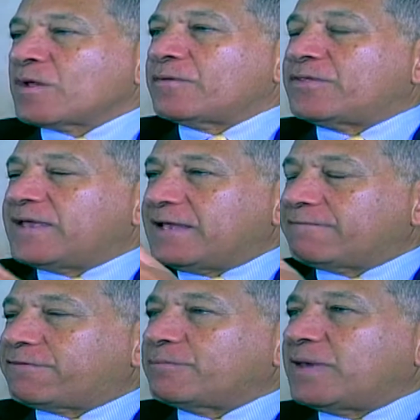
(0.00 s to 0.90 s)
the
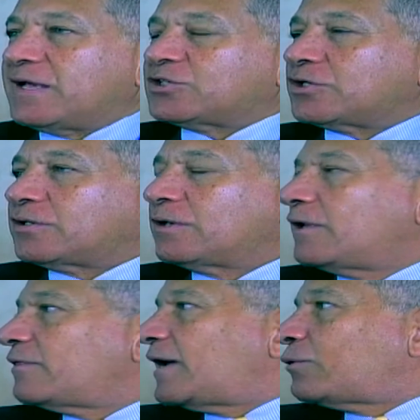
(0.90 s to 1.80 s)
information
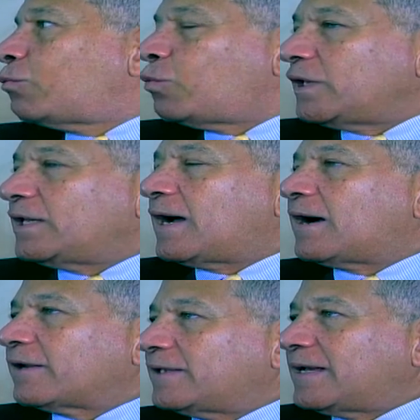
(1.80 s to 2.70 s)
that we
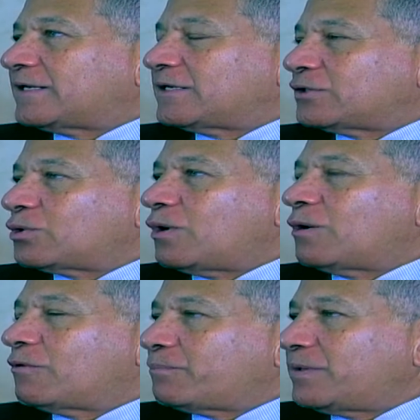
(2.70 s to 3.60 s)
are getting to
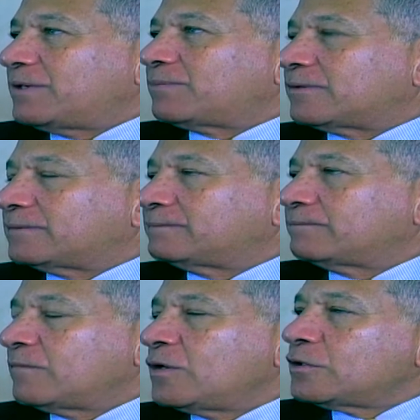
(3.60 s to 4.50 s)
our people.
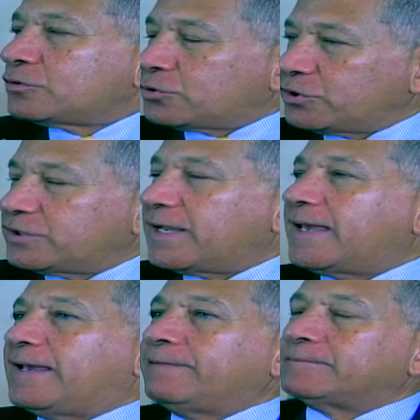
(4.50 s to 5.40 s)

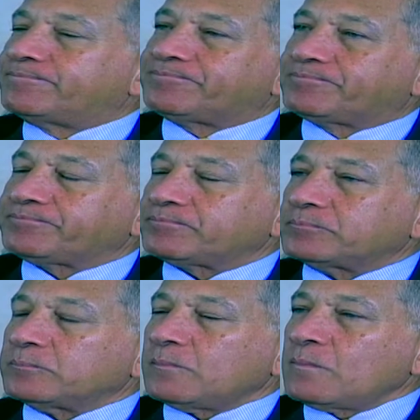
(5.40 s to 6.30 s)
Today,
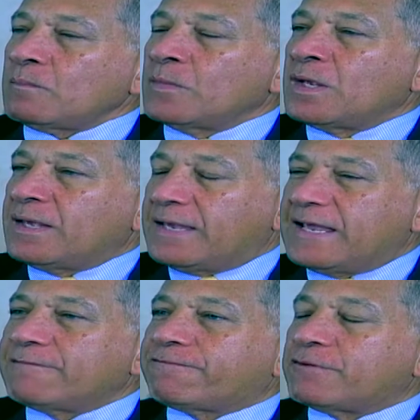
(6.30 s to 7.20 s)

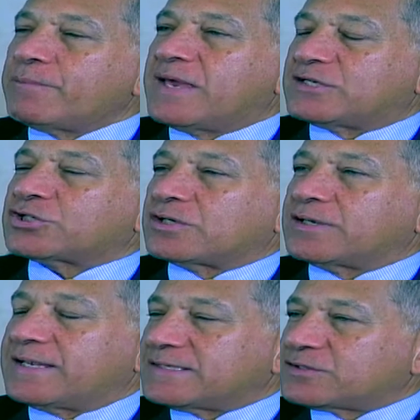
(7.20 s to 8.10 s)

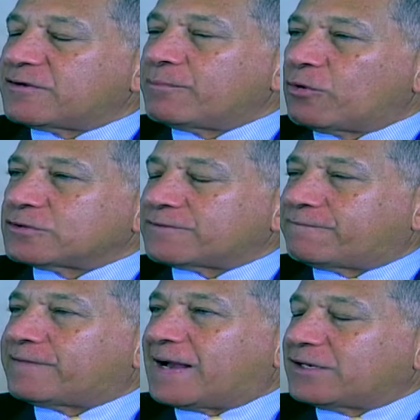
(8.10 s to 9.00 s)
information is the most
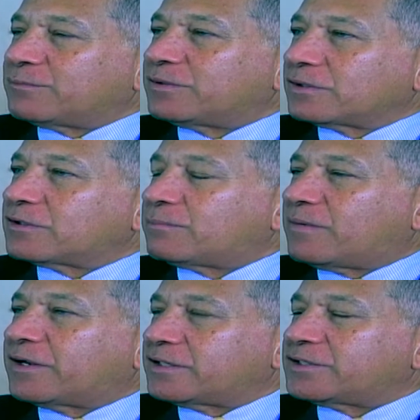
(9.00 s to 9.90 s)
valuable
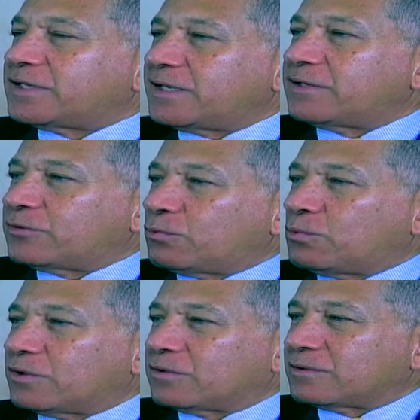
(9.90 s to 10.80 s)
commodity in the
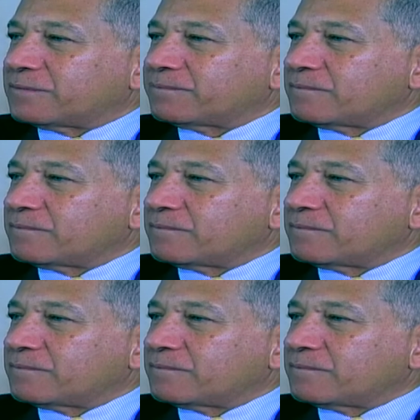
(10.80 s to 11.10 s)
world.